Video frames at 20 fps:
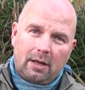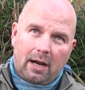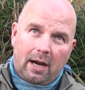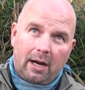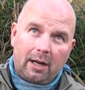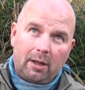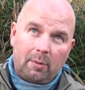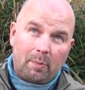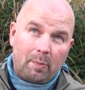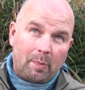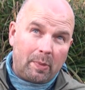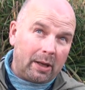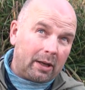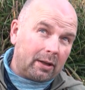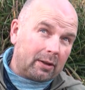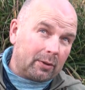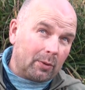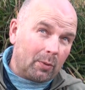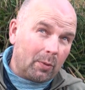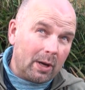I'll pick
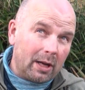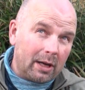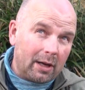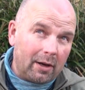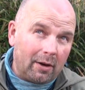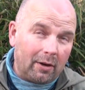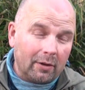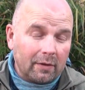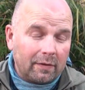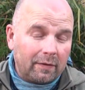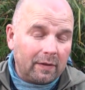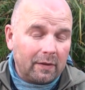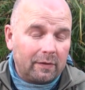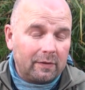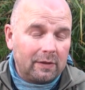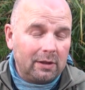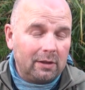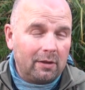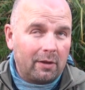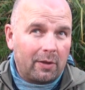the winner on the
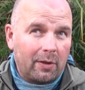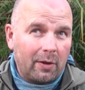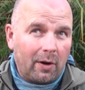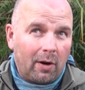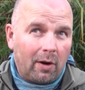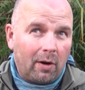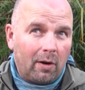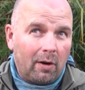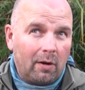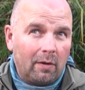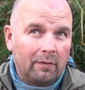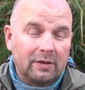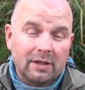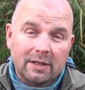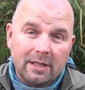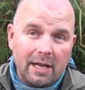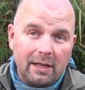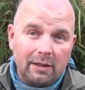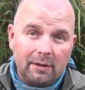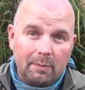15th of
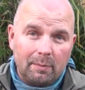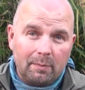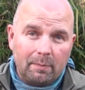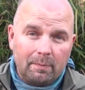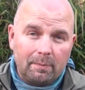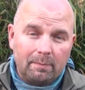December.